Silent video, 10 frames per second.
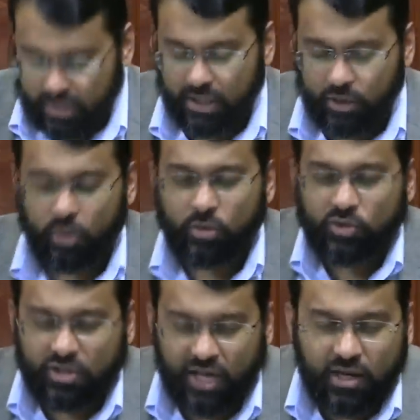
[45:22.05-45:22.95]
in your
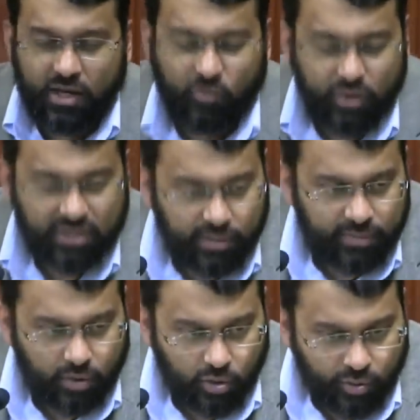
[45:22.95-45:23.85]
understanding of what's
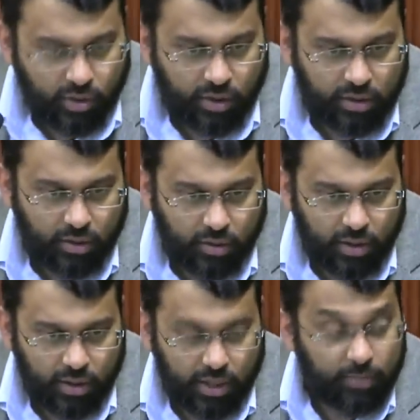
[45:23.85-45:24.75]
coming going on here.
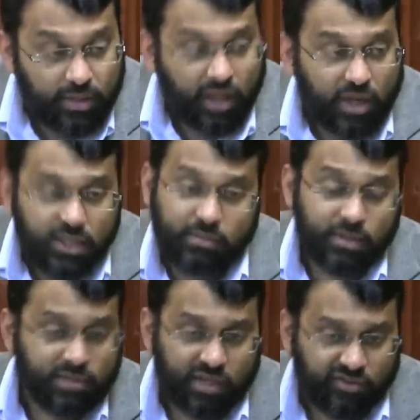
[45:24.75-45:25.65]
Ibn al Qayyim
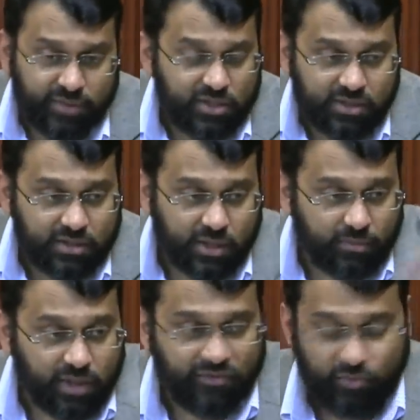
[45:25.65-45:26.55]
himself, this isn't
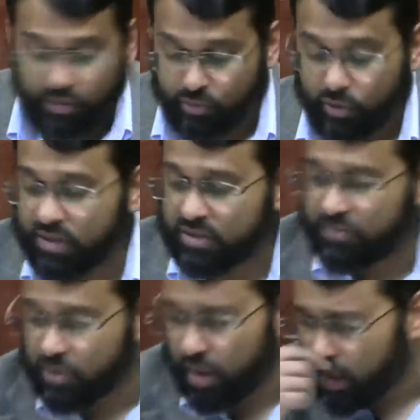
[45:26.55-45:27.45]
some left wing
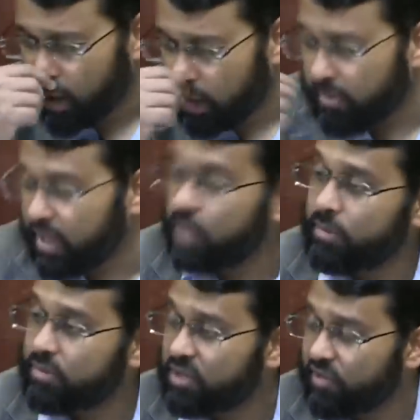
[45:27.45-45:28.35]
progressive talk. Ibn al Qayyim
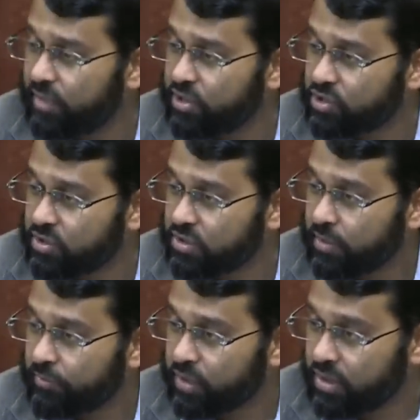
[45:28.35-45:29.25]
himself mentions
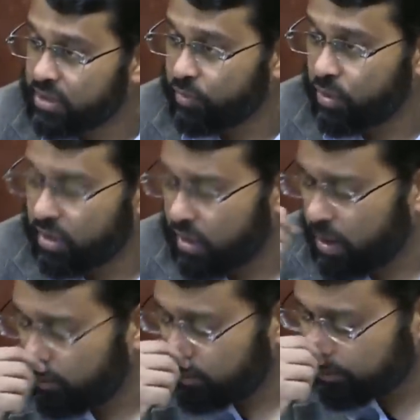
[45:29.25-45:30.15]
in his book,
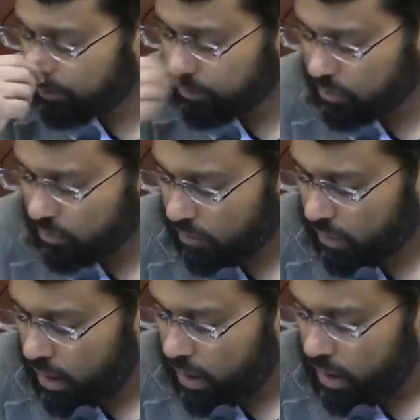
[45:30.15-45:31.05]
um,
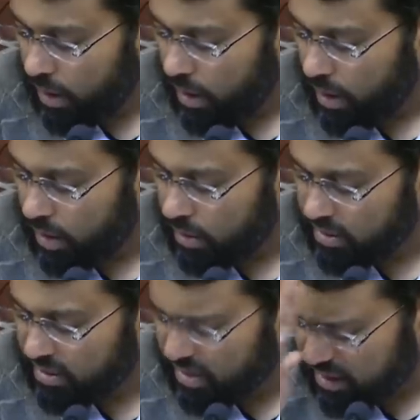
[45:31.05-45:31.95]
uh,
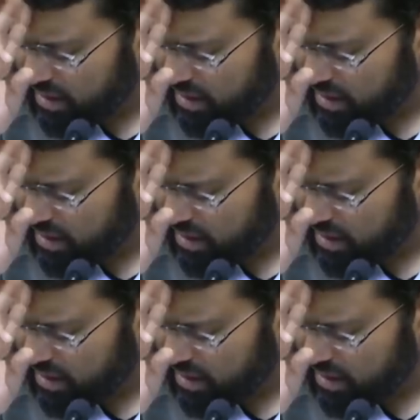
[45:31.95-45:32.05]
this is not in